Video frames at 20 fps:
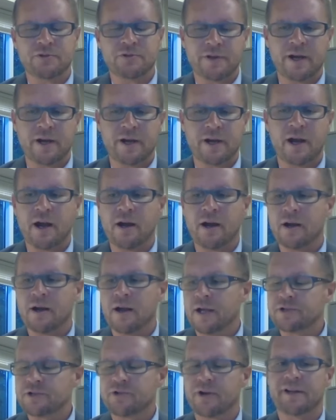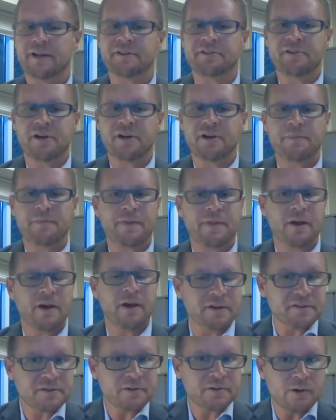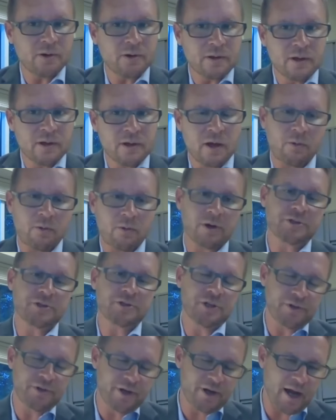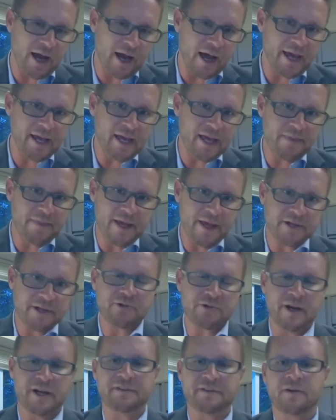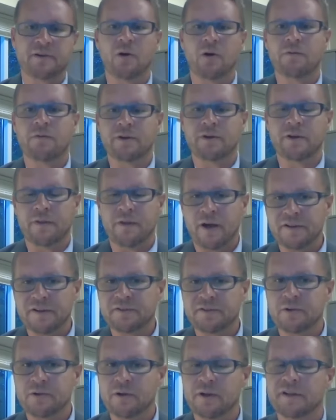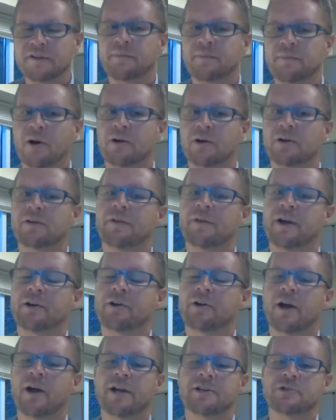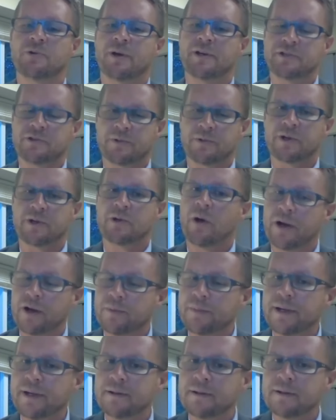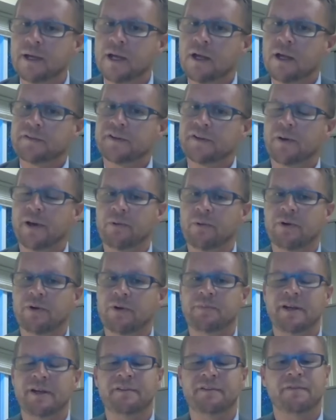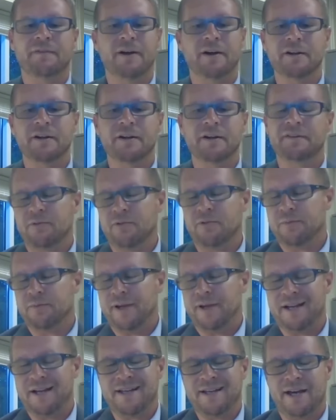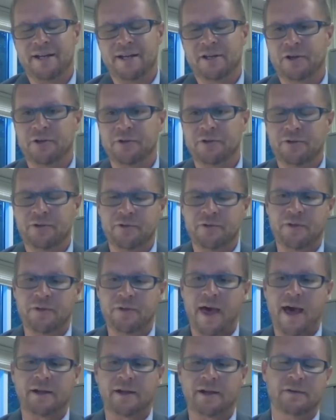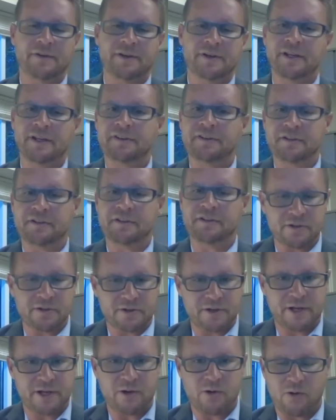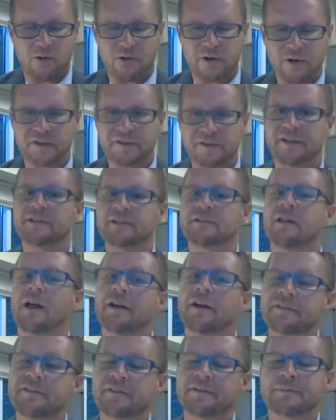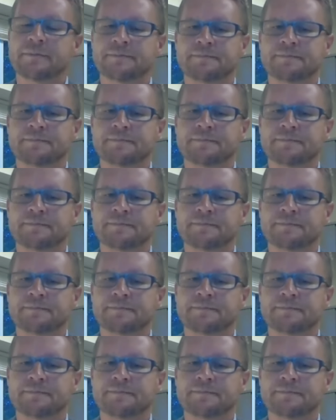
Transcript: their transcript at the high school or junior high, and then transfer over to the high school as part of their graduation requirement. So it would be very, it would be identical to that of a distance learning or a seated class.